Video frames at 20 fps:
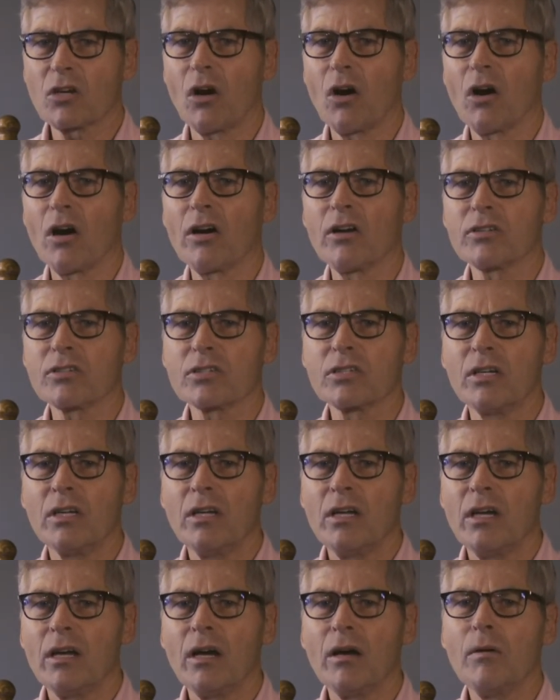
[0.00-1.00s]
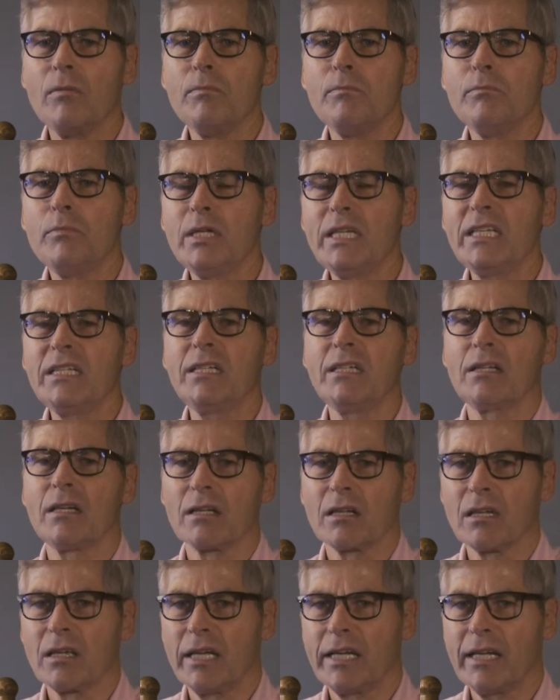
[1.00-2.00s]
heart
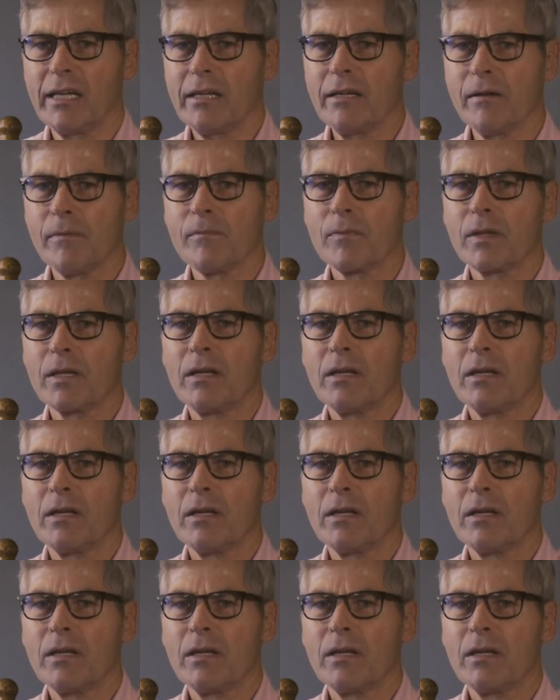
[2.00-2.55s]
immediately